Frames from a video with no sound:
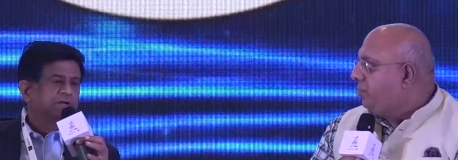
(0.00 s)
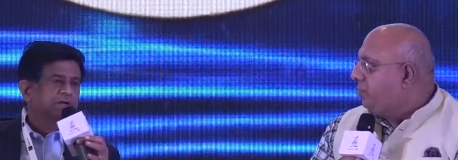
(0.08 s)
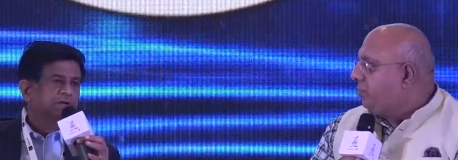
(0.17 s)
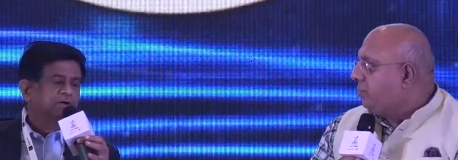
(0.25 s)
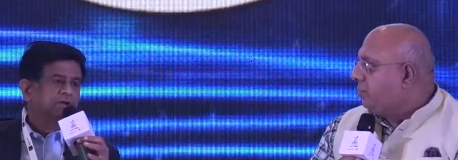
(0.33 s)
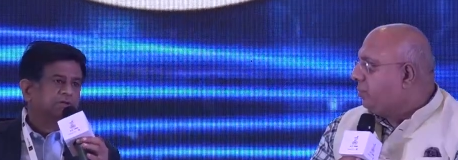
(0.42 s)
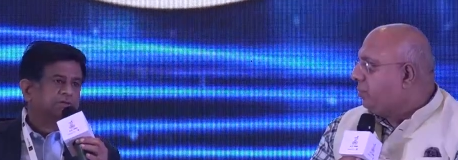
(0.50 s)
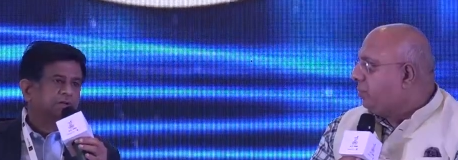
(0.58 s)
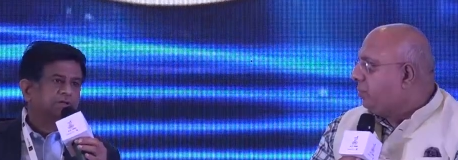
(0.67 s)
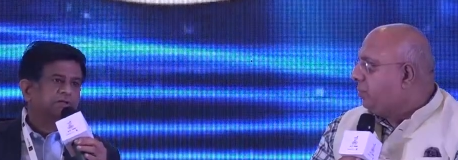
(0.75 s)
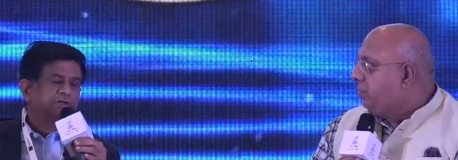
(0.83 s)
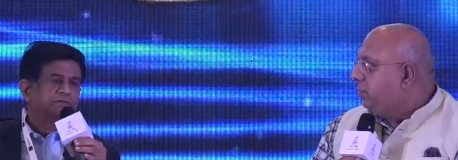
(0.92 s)
Speaker 1: across all
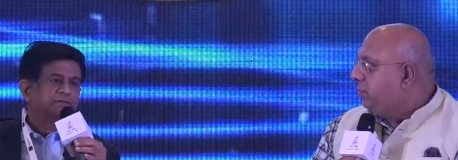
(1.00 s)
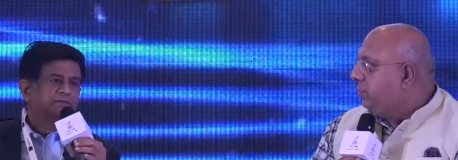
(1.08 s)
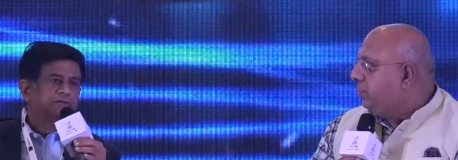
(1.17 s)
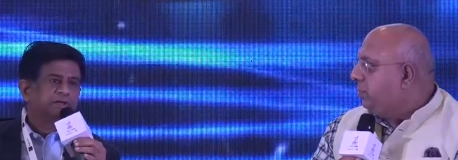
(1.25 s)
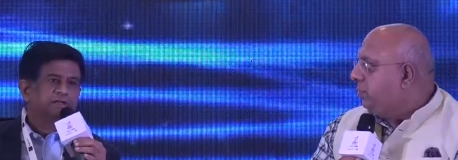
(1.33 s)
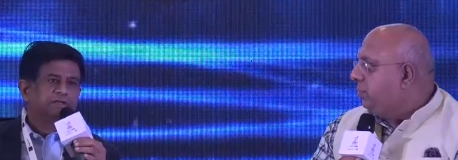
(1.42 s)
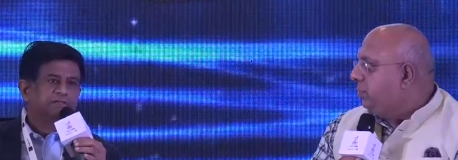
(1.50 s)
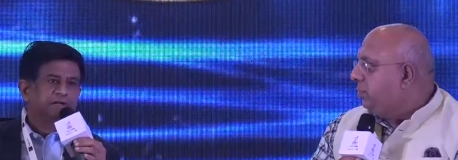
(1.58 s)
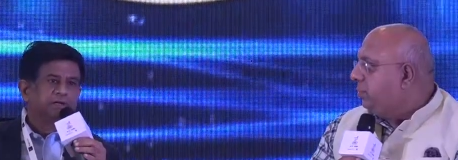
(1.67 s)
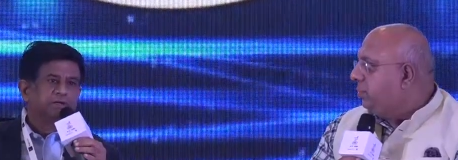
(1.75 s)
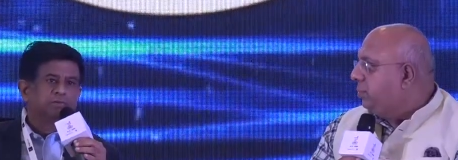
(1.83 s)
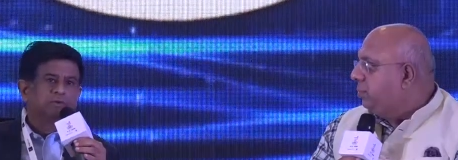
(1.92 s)
the TV screens
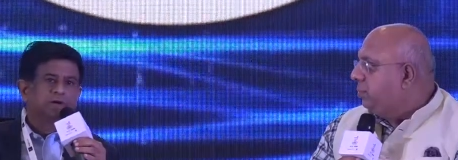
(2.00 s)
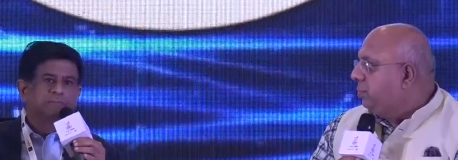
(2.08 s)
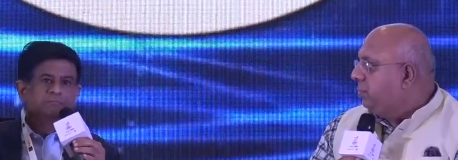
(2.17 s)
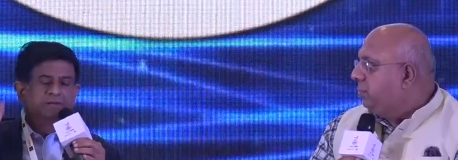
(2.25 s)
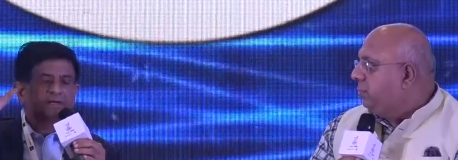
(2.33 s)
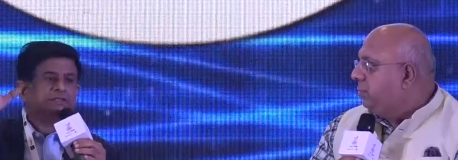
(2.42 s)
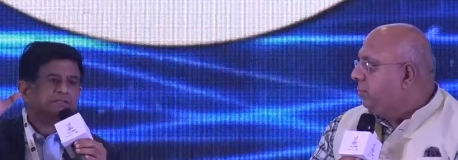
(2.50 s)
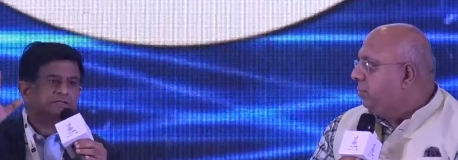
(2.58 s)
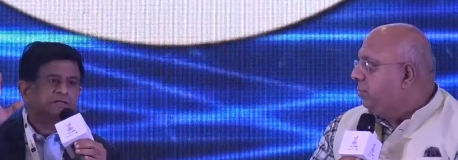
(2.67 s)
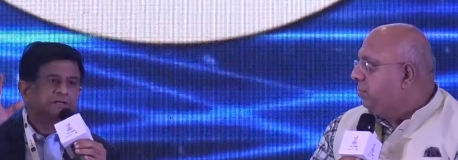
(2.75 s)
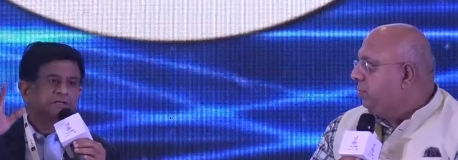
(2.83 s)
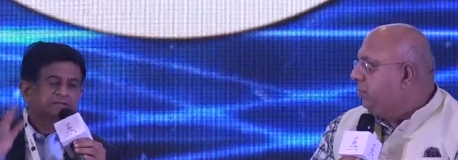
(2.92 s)
and do a
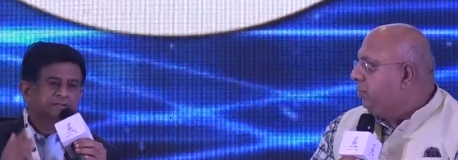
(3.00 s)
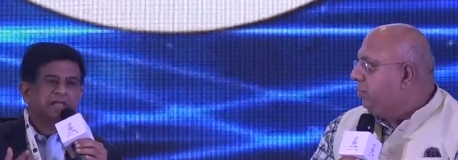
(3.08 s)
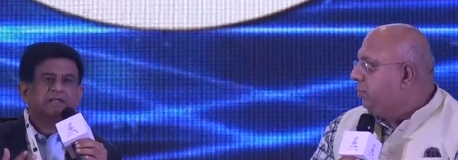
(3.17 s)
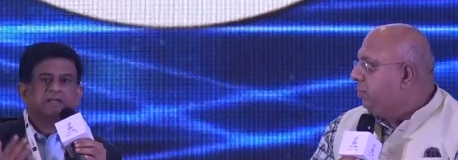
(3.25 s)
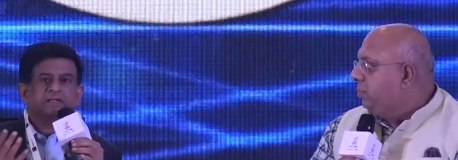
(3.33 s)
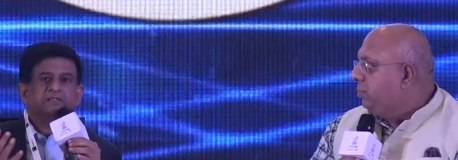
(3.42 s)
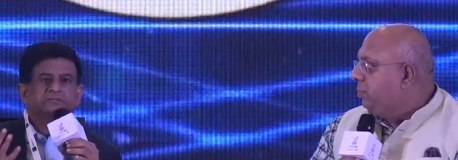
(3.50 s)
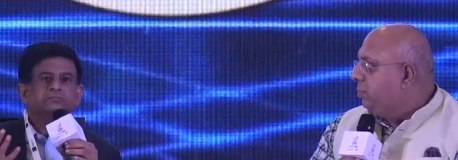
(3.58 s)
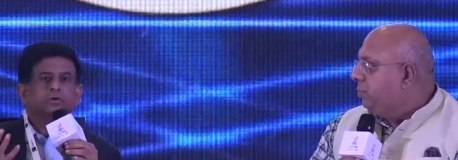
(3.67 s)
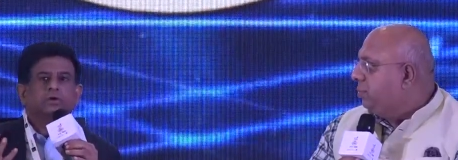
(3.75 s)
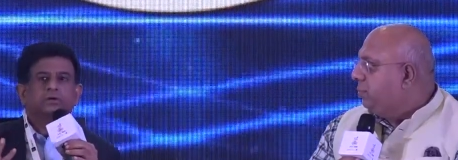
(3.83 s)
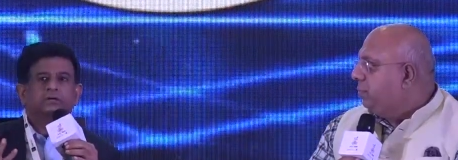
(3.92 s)
burst, then it is
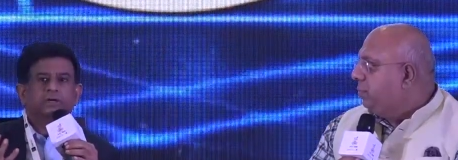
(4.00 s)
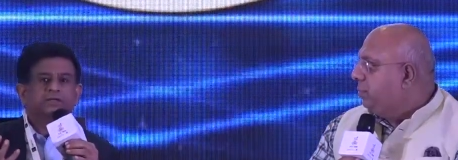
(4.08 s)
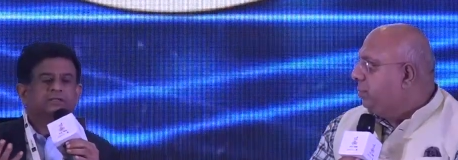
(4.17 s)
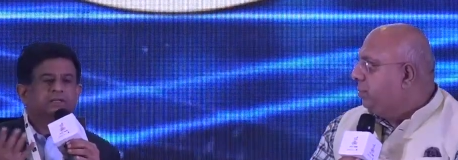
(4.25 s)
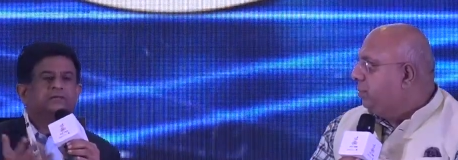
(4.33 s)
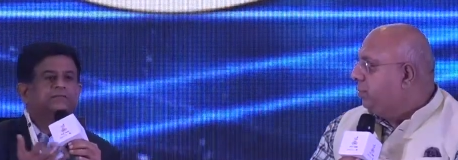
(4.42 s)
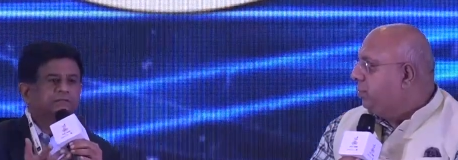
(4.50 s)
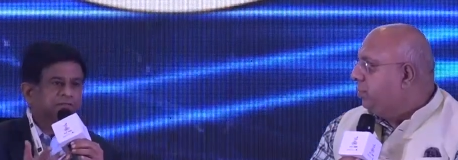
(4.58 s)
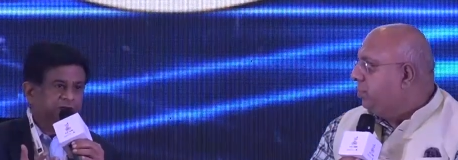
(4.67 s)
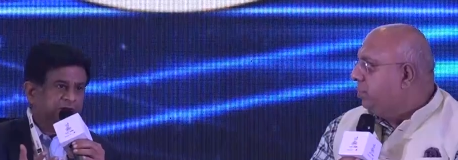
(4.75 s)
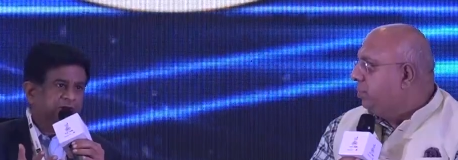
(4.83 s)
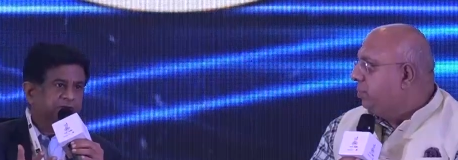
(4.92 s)
more a TV
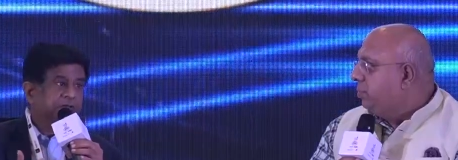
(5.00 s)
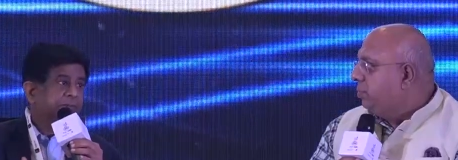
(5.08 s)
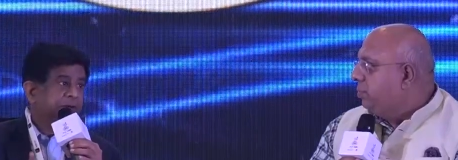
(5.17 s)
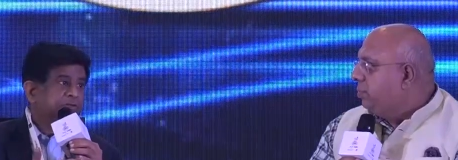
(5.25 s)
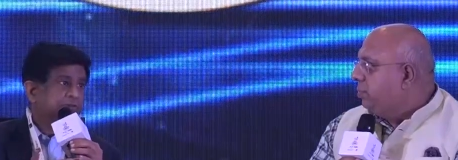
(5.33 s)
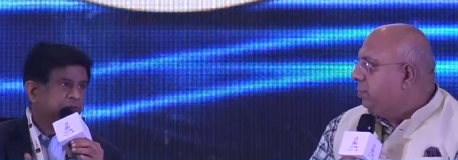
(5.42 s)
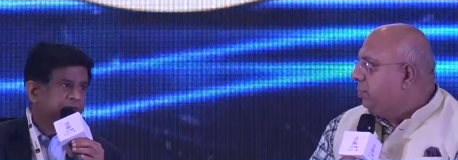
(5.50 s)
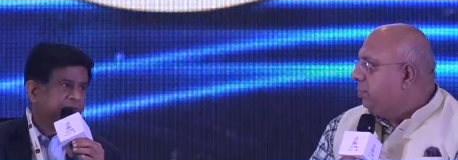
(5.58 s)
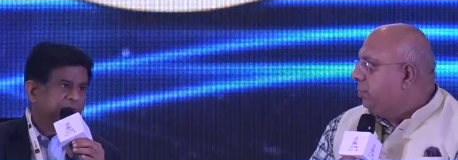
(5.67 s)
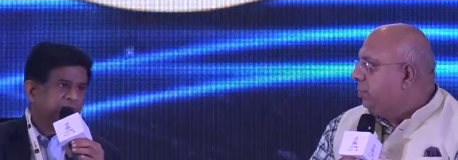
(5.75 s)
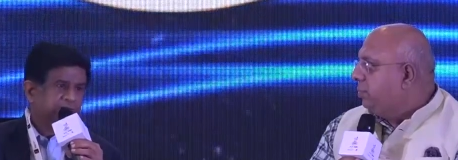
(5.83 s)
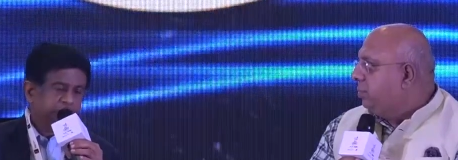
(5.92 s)
thing. Depends on what is the
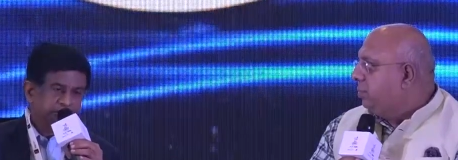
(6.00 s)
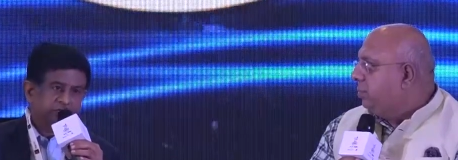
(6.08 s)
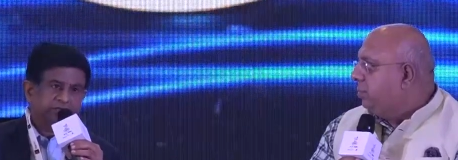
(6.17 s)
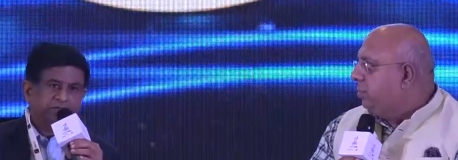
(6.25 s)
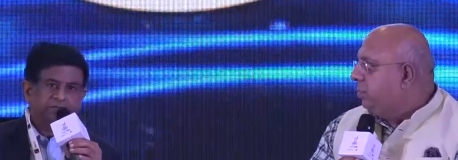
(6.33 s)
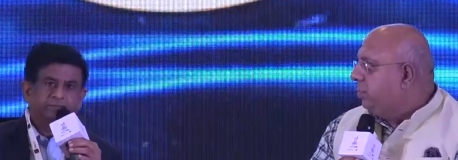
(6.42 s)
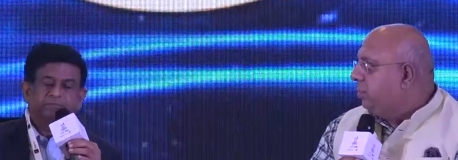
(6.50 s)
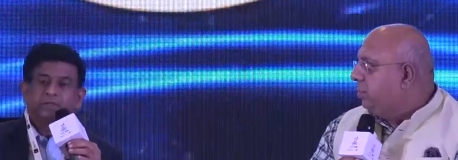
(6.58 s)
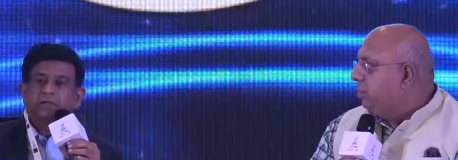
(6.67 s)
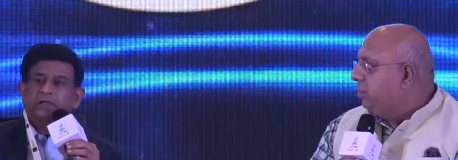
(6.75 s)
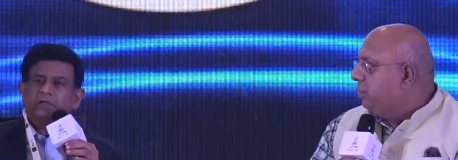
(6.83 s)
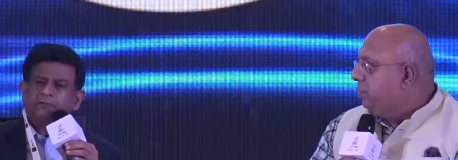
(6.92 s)
marketing objective.
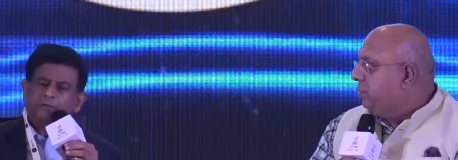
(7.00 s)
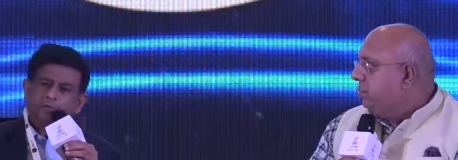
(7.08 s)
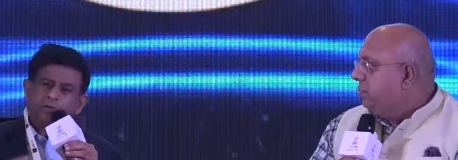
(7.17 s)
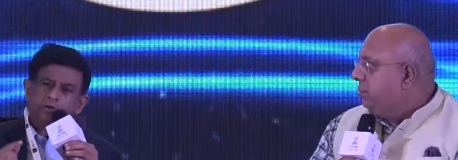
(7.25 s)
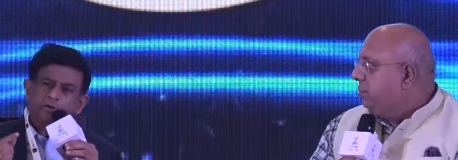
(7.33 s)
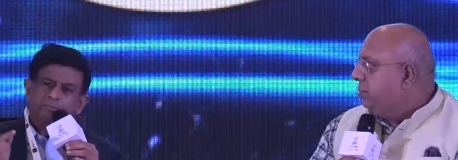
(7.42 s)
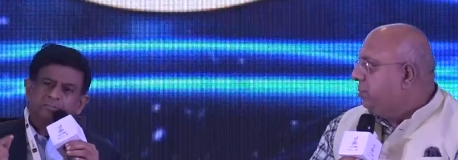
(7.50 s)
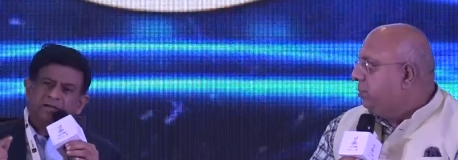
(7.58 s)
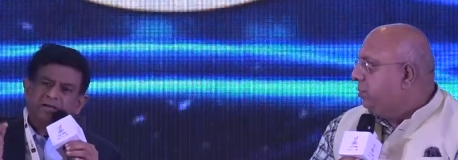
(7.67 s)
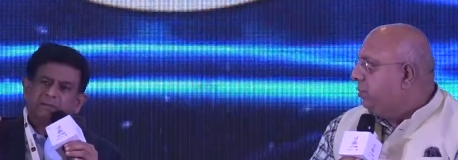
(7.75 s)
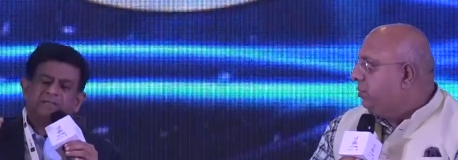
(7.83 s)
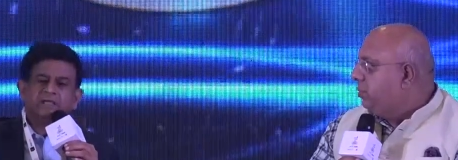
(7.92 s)
If you want to
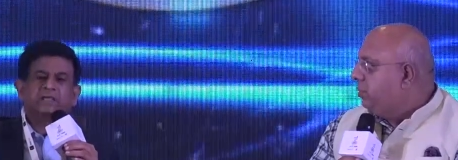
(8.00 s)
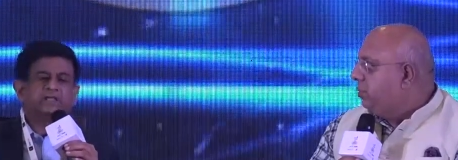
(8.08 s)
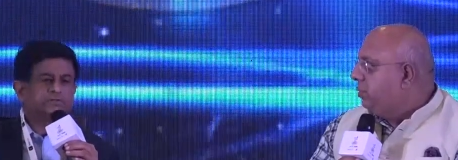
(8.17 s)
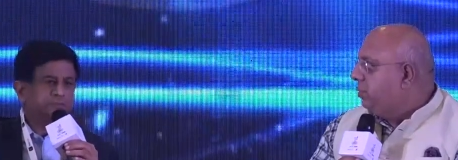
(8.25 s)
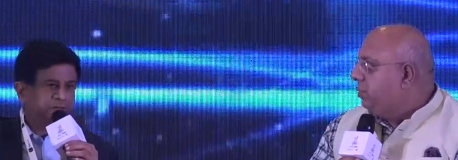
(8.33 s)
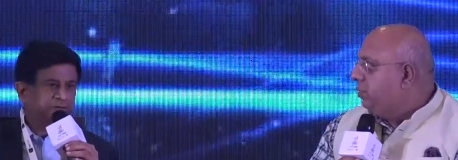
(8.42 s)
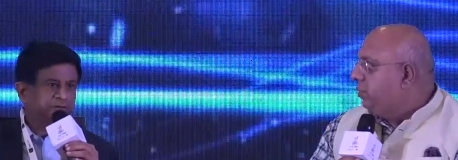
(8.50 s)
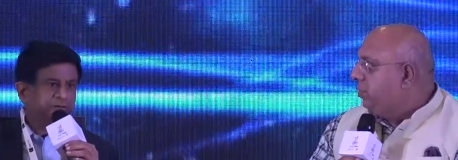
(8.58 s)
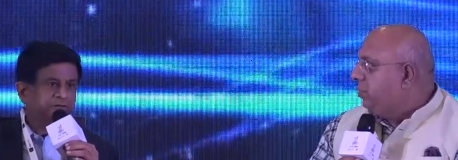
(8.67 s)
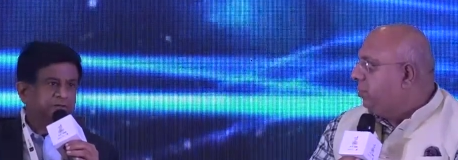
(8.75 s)
build up the engagement